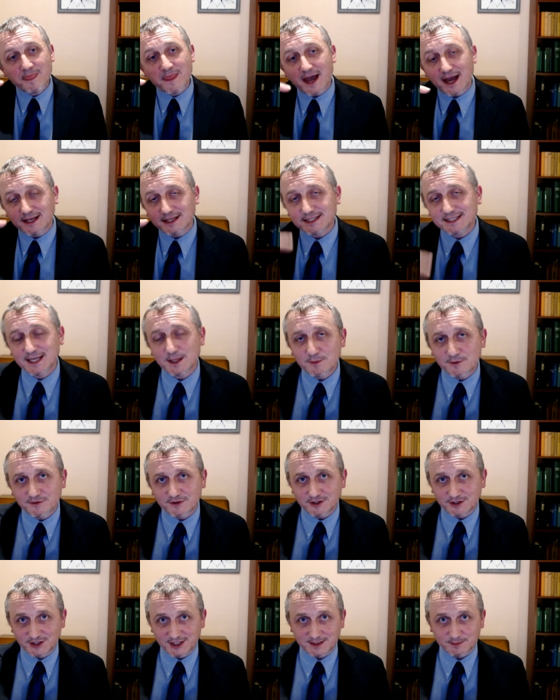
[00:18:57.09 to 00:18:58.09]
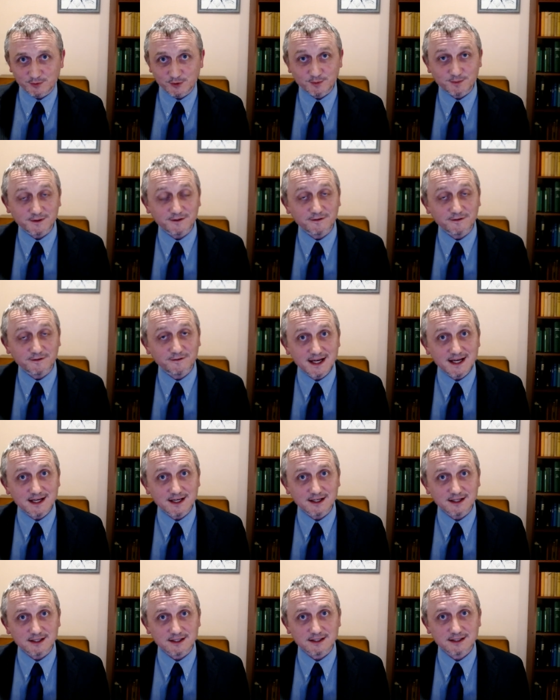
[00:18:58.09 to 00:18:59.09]
and some of the chips would be
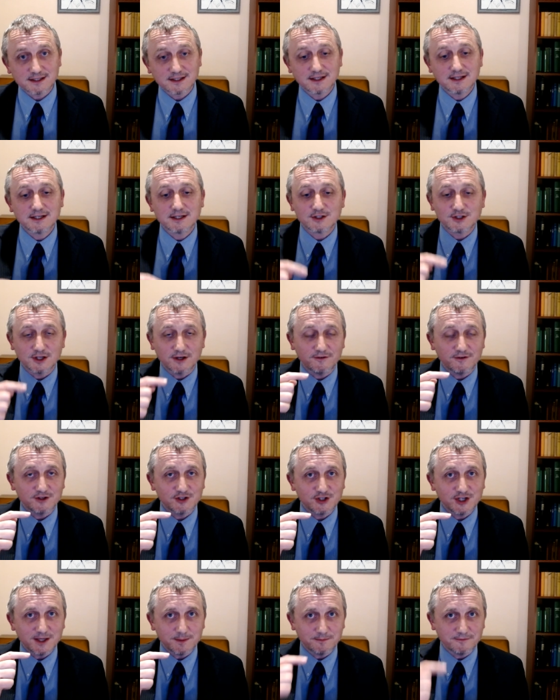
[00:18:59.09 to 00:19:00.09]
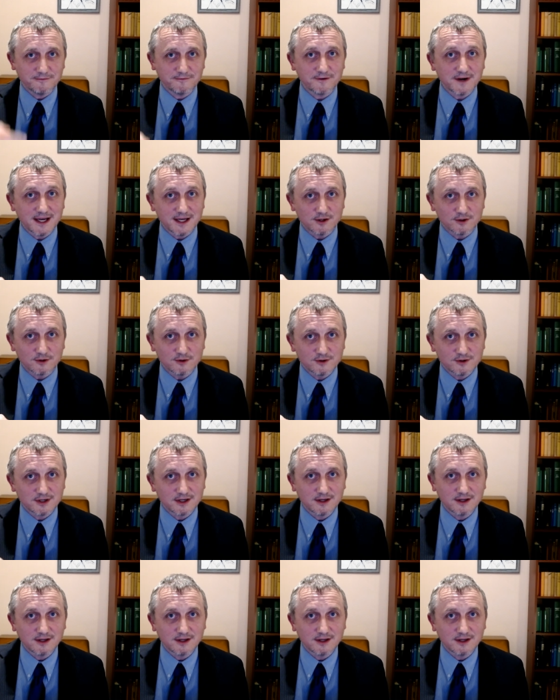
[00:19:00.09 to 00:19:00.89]
failures so if a chip failed